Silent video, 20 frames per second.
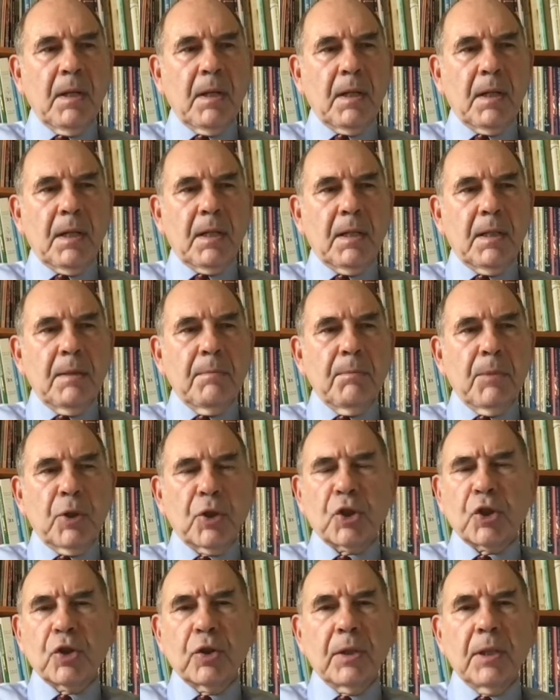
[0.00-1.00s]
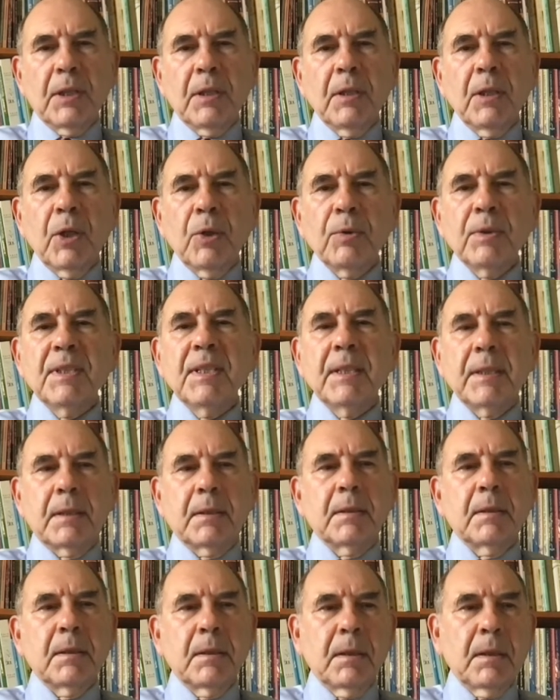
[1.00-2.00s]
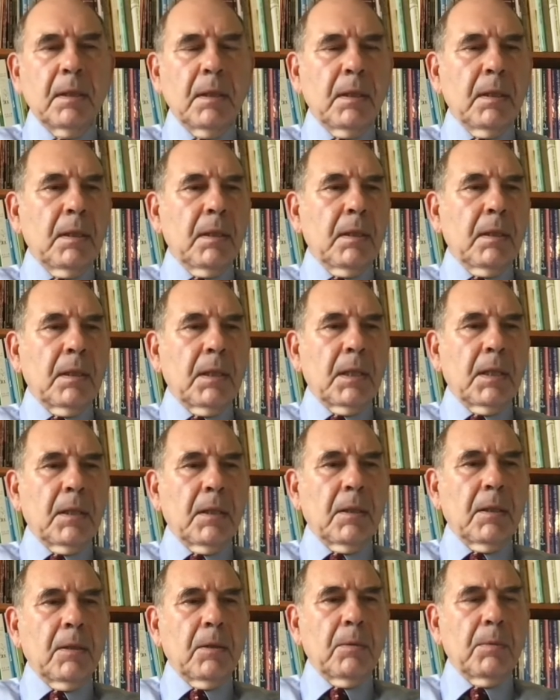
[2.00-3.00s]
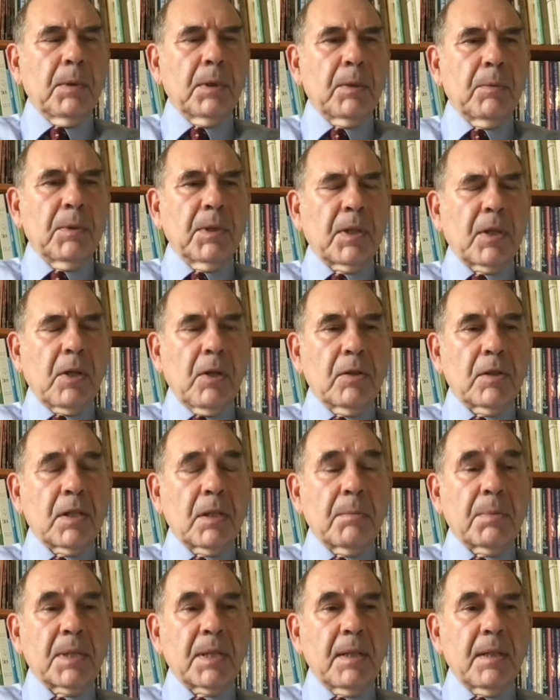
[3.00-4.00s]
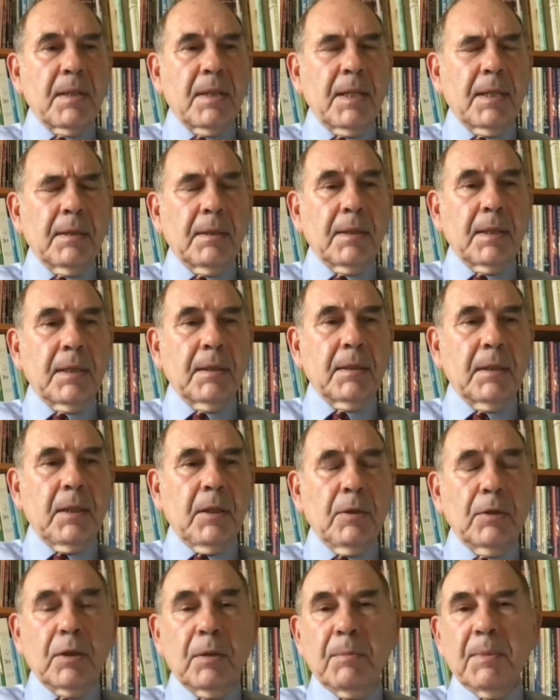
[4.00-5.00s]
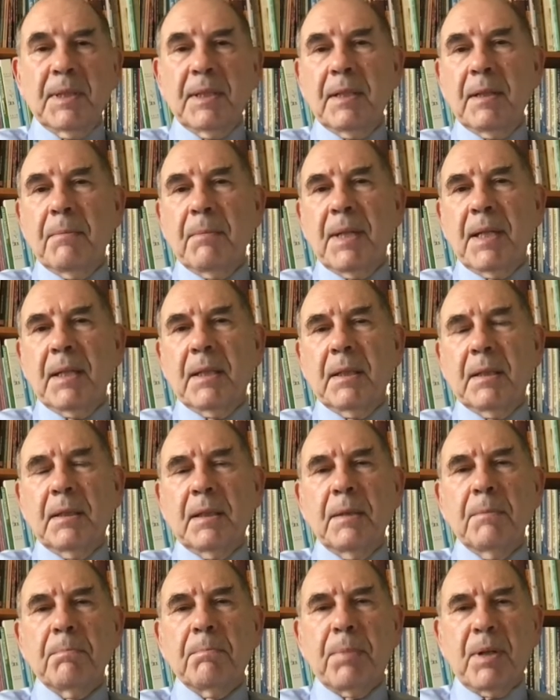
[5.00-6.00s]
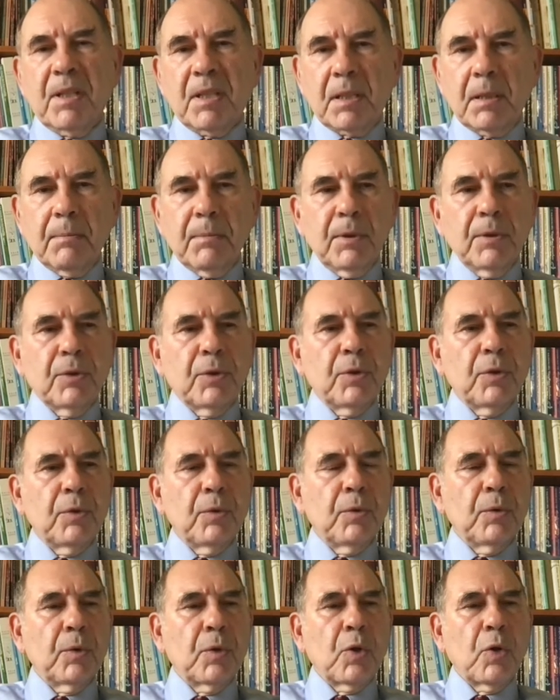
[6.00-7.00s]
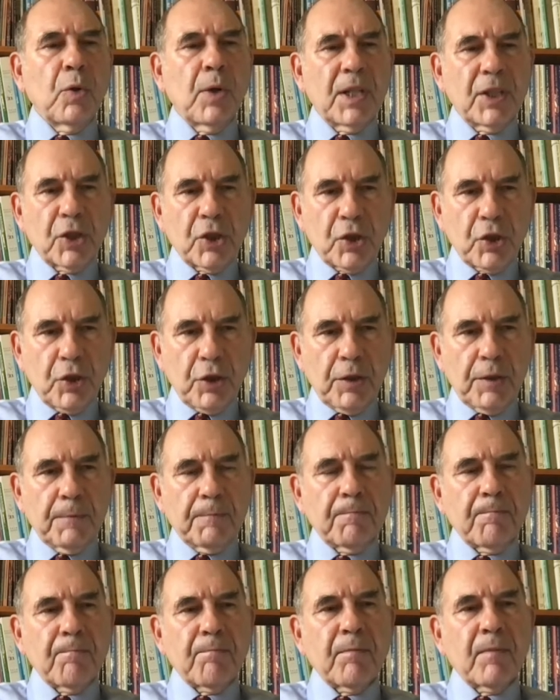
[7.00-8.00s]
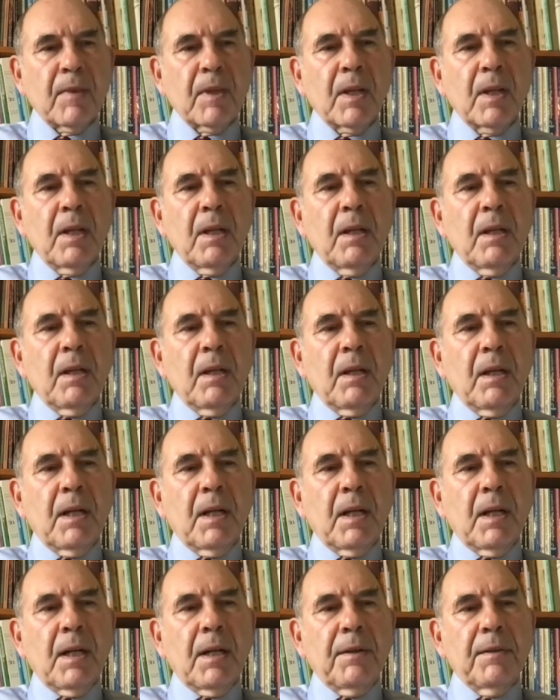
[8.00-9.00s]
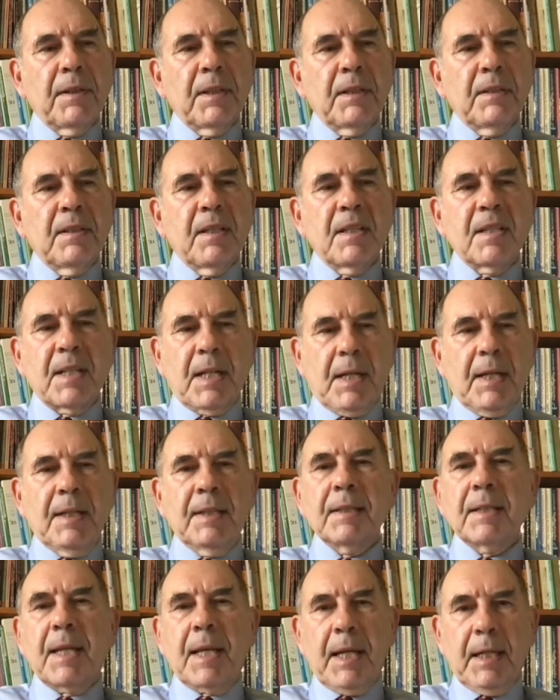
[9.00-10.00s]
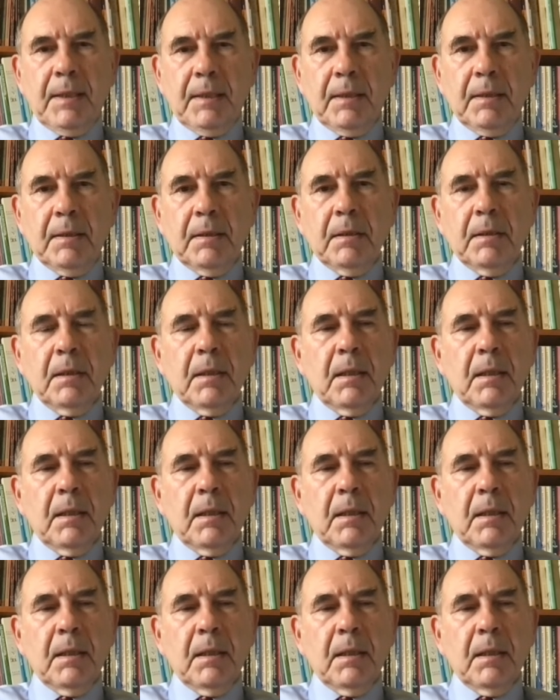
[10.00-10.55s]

emotional loading with, with concepts that, that ultimately make it impossible to question the design canon.